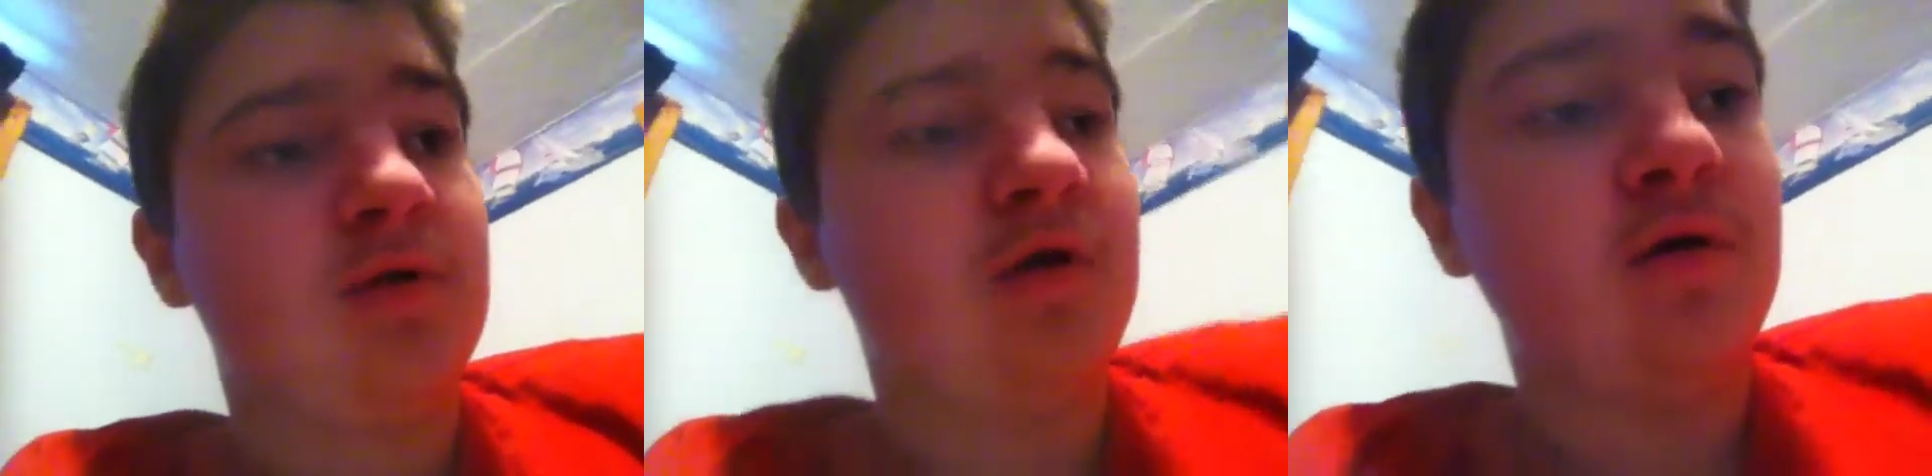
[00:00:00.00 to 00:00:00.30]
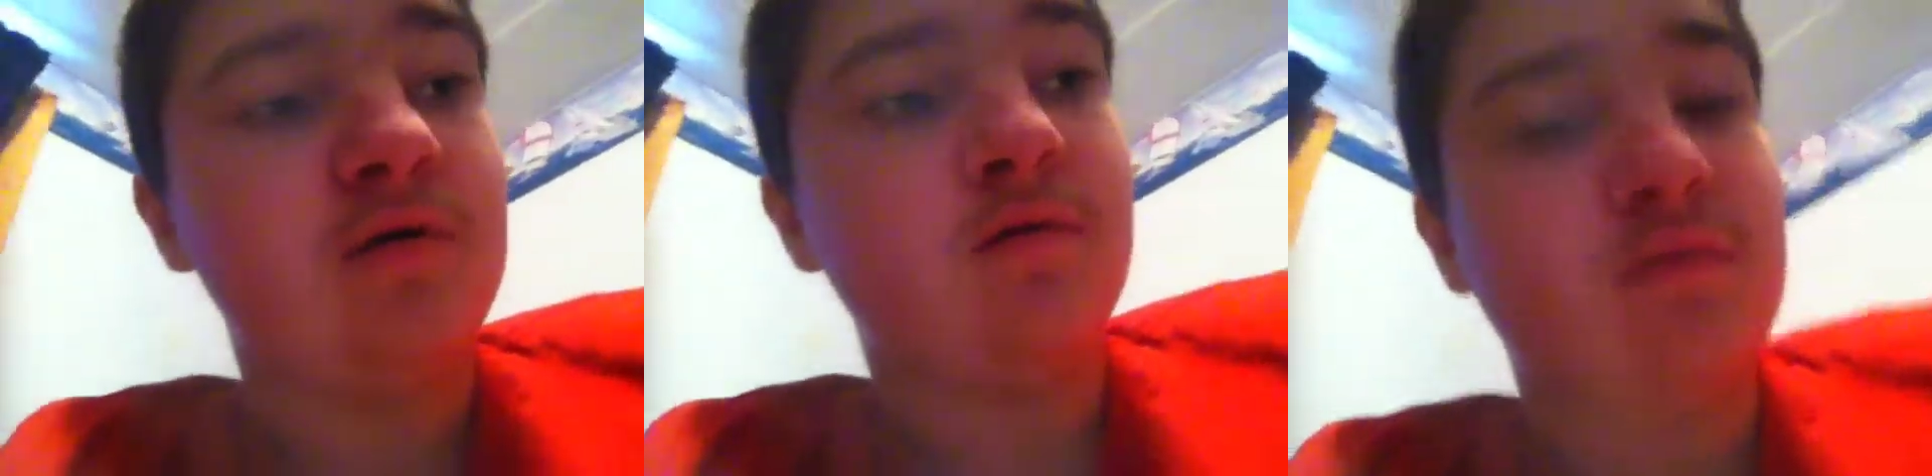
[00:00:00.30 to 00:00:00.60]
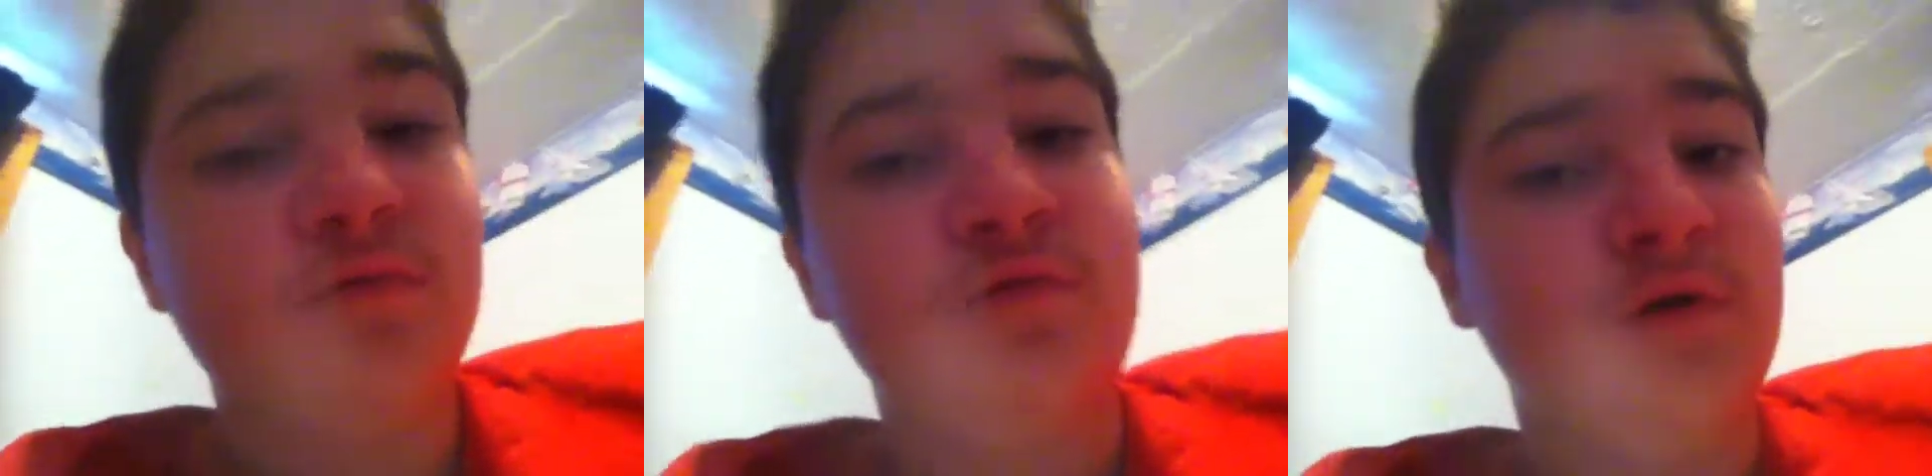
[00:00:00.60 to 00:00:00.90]
not
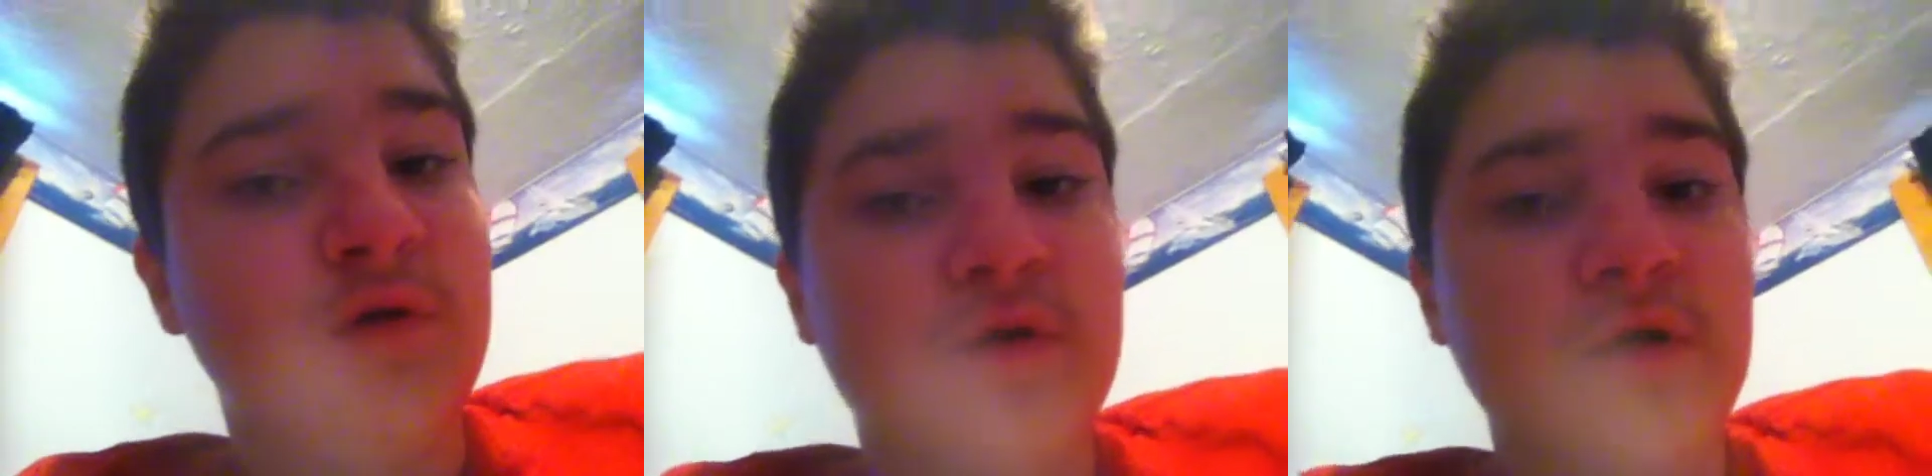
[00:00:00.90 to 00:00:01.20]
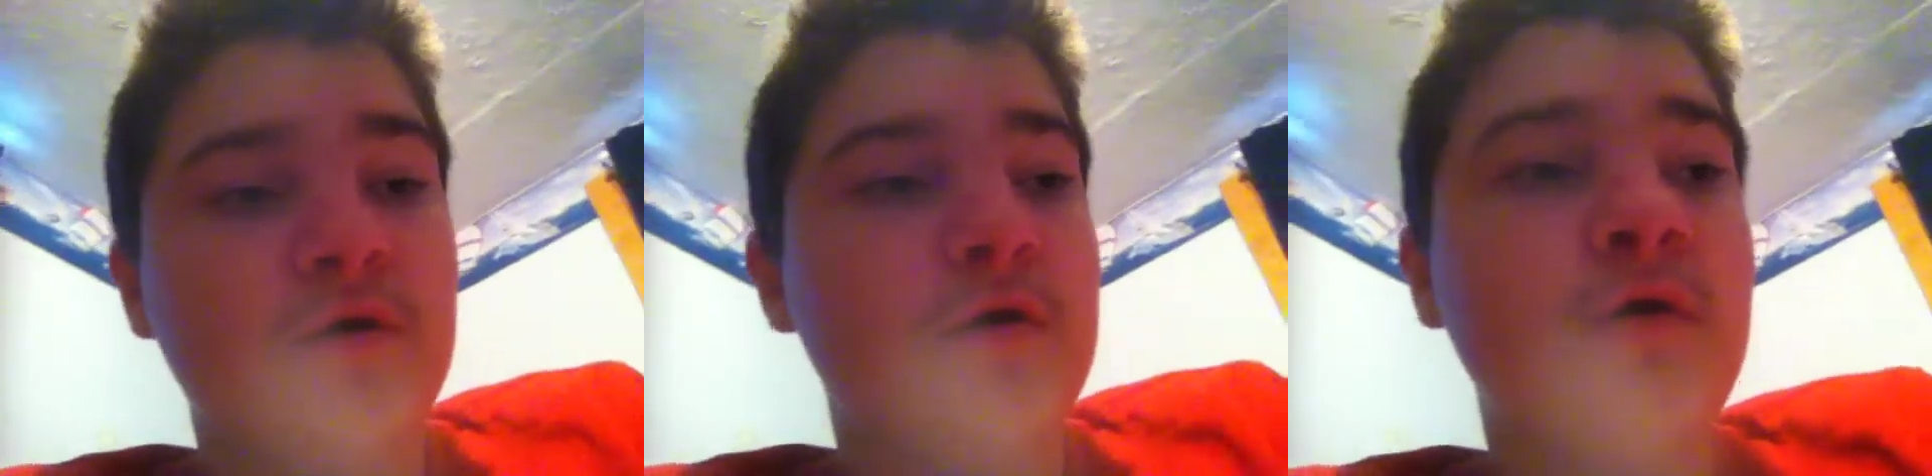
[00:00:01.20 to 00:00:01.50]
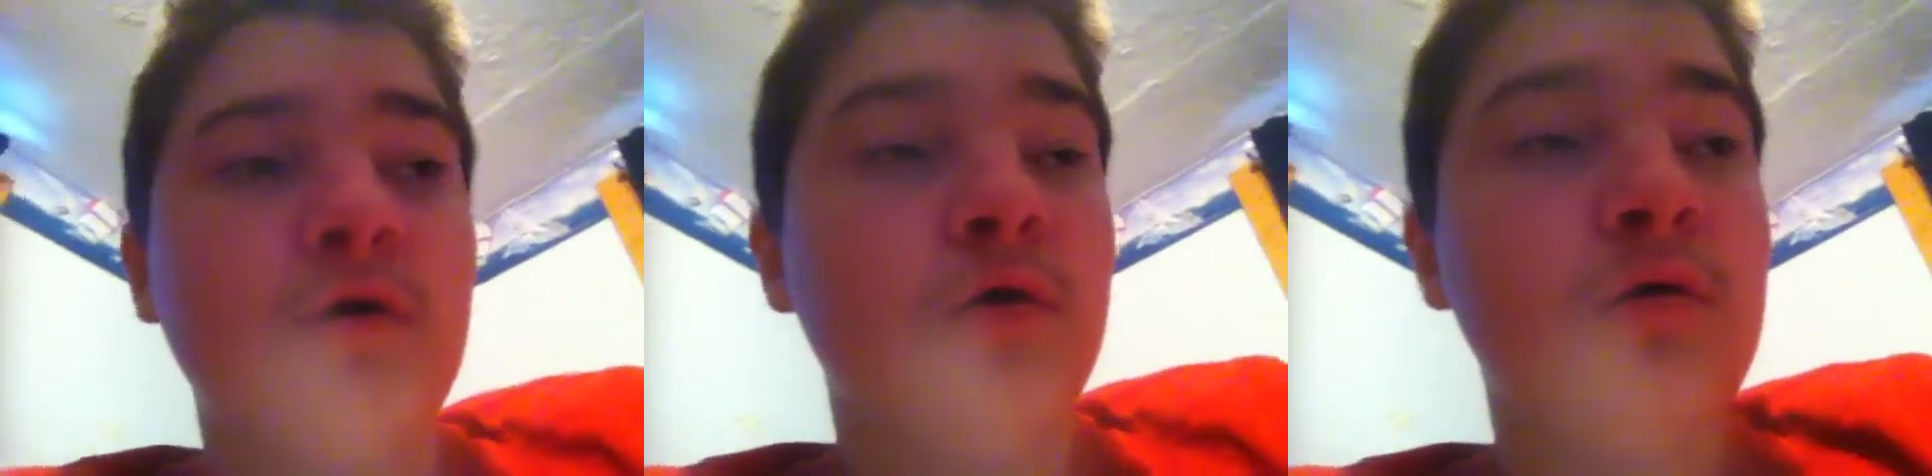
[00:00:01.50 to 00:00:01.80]
feeling that good
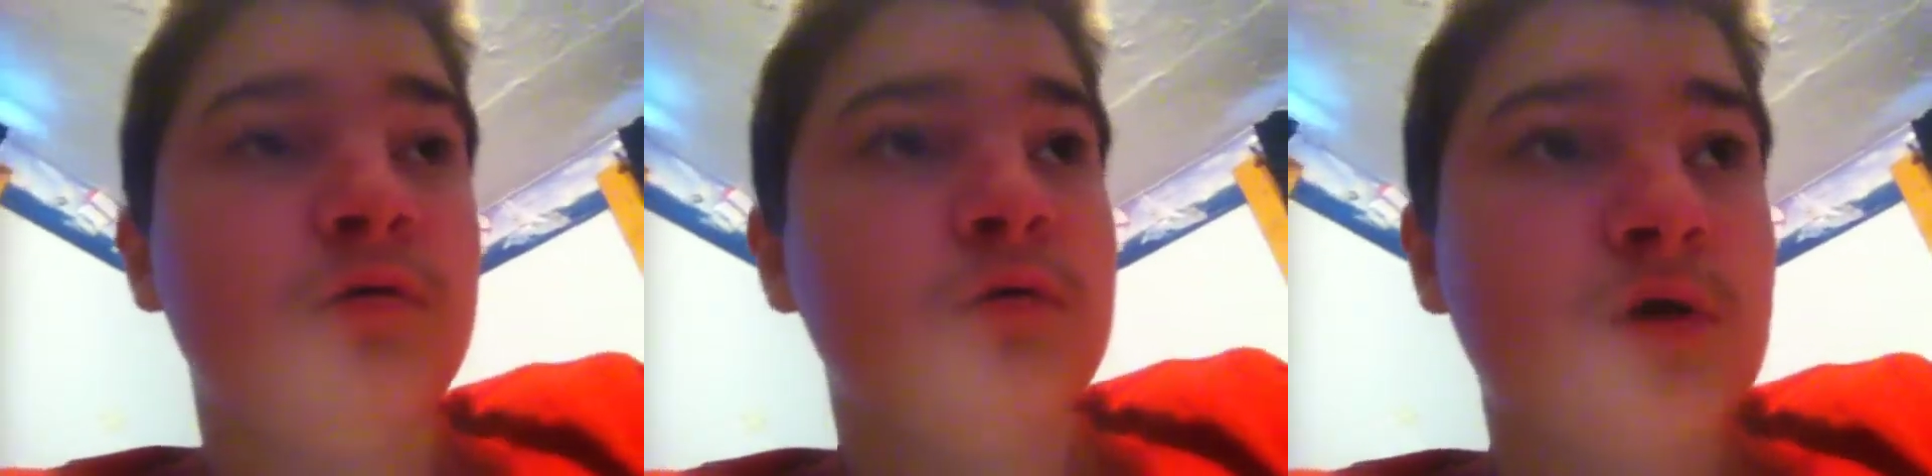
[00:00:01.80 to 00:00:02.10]
at all.